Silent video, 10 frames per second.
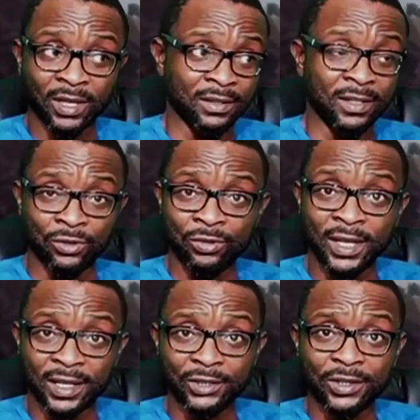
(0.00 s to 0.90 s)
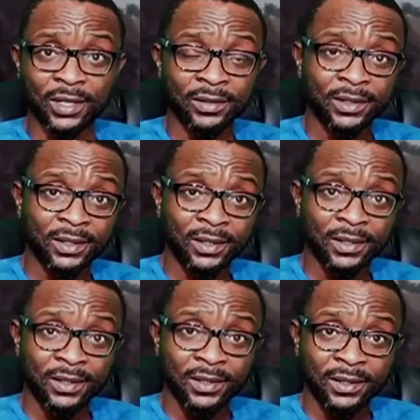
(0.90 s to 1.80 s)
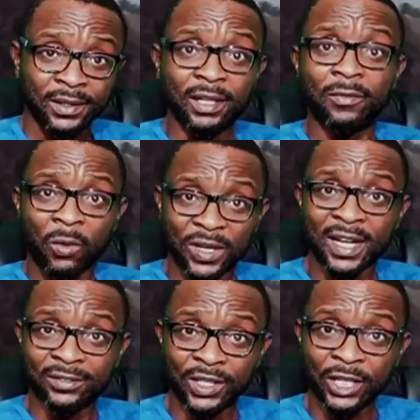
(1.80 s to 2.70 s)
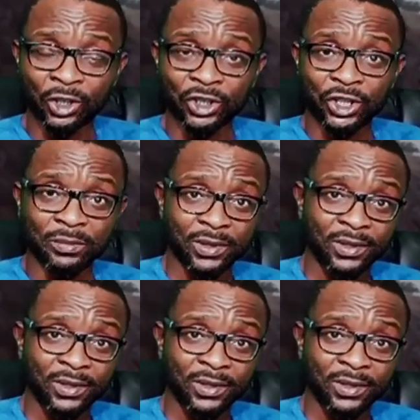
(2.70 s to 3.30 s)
they do in Nigeria. They've always had relationship.